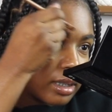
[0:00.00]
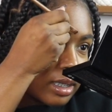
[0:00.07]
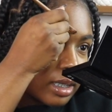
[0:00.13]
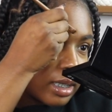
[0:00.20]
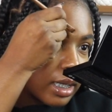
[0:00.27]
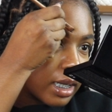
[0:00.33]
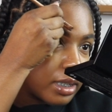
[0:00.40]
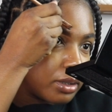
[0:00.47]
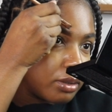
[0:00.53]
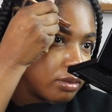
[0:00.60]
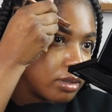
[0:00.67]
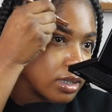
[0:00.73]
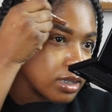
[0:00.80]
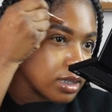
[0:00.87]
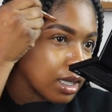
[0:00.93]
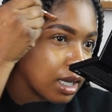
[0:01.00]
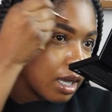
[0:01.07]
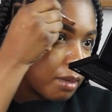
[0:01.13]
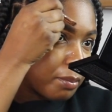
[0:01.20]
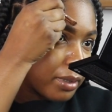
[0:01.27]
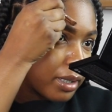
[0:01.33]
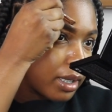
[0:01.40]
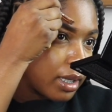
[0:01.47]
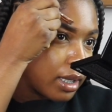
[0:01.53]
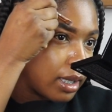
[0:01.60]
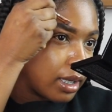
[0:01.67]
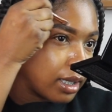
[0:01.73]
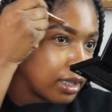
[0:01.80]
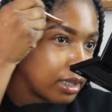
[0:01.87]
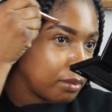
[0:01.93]
and I do the top
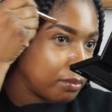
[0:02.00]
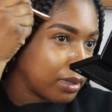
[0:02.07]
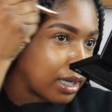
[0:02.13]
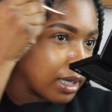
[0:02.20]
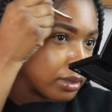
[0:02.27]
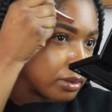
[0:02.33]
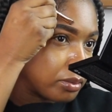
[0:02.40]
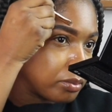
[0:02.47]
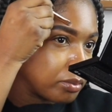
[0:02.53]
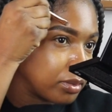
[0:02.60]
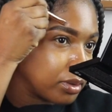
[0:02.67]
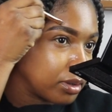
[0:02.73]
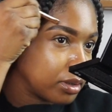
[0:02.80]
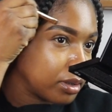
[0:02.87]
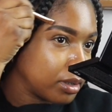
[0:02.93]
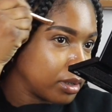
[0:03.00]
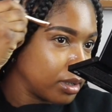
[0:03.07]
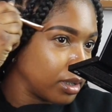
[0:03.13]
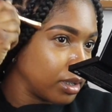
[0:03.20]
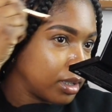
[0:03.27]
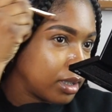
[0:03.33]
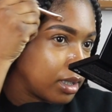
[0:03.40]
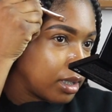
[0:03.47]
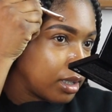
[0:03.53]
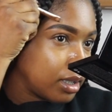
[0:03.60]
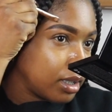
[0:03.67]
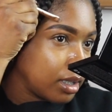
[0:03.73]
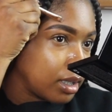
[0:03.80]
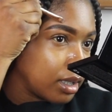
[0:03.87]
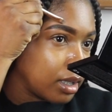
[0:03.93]
and the bottom
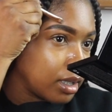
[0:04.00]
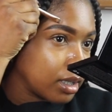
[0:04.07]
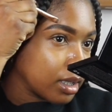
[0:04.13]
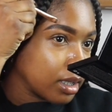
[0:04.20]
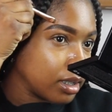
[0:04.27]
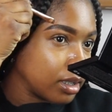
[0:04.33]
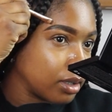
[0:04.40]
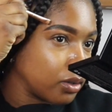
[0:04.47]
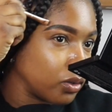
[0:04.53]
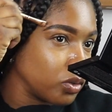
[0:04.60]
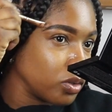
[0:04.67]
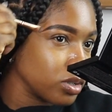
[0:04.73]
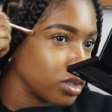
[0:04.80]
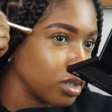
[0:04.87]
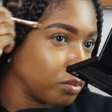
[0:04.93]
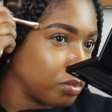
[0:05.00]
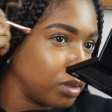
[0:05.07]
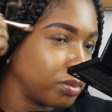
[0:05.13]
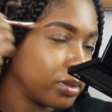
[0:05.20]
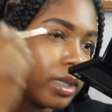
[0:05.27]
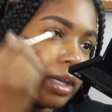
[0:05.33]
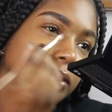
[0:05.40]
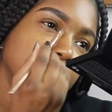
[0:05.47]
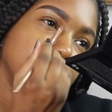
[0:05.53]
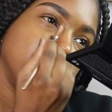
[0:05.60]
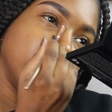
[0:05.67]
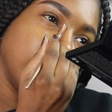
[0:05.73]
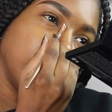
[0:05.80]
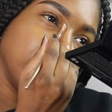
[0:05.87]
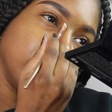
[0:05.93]
and I know some people don't do
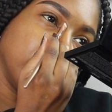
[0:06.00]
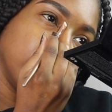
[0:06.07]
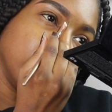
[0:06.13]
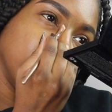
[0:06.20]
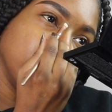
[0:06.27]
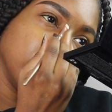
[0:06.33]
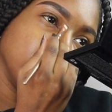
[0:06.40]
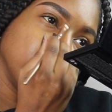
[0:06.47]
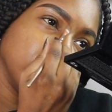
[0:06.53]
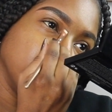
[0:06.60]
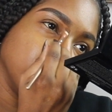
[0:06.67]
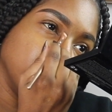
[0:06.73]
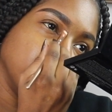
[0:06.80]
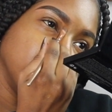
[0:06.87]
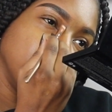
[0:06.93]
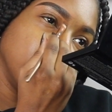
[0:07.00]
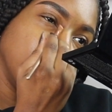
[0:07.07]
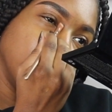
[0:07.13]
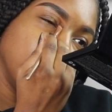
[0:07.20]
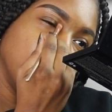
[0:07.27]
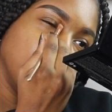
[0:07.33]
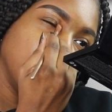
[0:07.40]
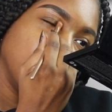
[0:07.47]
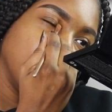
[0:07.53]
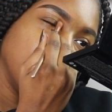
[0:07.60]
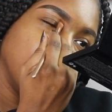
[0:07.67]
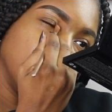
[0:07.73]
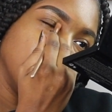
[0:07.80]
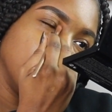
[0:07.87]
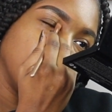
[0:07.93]
that but
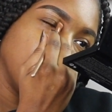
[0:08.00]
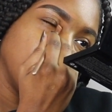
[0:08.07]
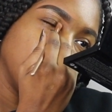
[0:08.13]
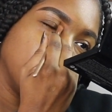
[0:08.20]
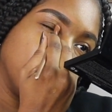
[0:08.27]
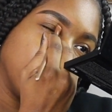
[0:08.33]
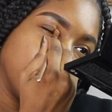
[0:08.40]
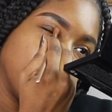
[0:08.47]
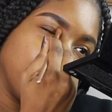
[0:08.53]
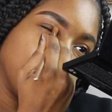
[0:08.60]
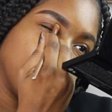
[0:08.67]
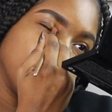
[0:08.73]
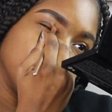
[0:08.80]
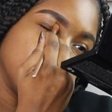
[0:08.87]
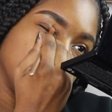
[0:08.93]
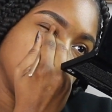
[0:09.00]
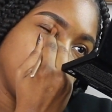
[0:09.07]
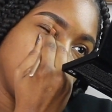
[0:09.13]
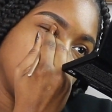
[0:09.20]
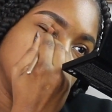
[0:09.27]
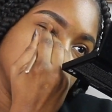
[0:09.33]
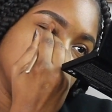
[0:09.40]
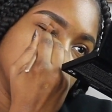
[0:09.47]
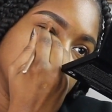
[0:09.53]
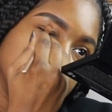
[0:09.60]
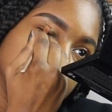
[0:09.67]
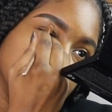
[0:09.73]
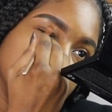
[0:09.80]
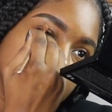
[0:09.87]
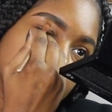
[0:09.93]
you know whatever floats your boat
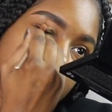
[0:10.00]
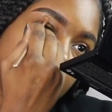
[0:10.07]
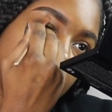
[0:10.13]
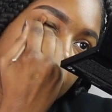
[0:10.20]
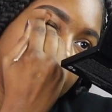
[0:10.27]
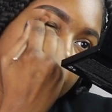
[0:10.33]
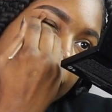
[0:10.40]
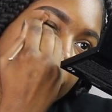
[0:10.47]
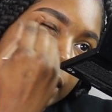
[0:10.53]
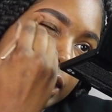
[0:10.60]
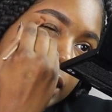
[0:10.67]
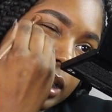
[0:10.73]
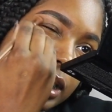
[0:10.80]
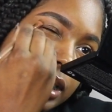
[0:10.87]
I like this